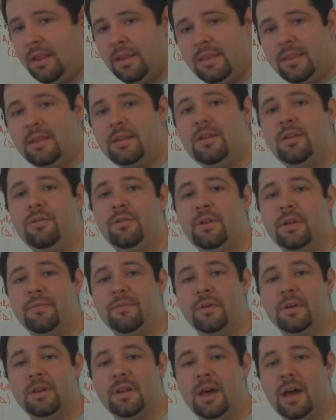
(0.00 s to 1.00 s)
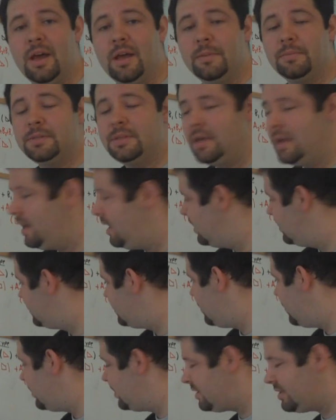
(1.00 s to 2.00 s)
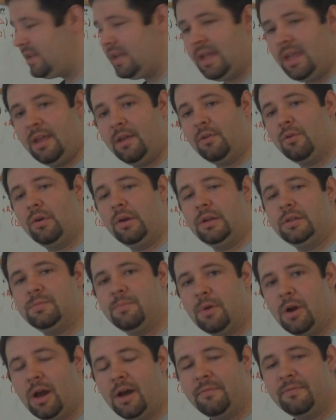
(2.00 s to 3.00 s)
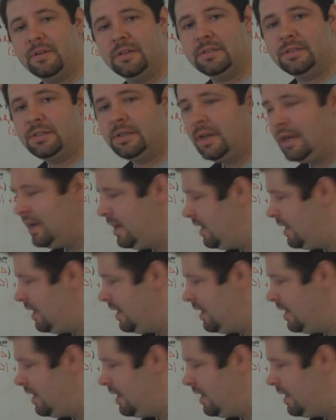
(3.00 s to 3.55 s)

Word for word: the two different types so as to increase profits.